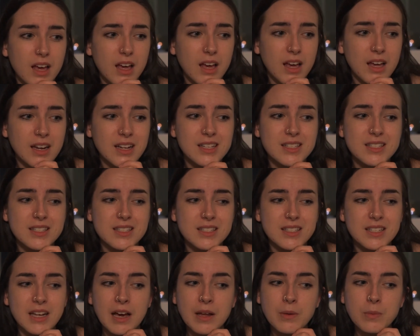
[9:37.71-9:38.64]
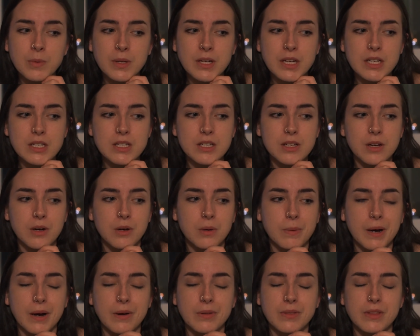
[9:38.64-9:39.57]
And instead, we need to go
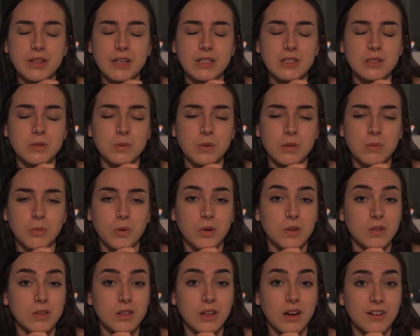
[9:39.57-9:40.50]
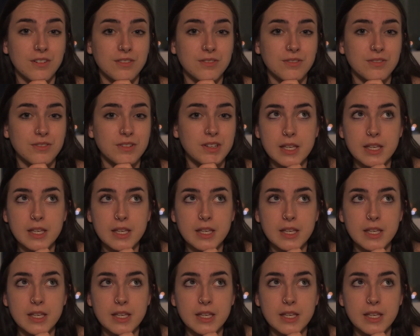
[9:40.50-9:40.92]
about things with more love.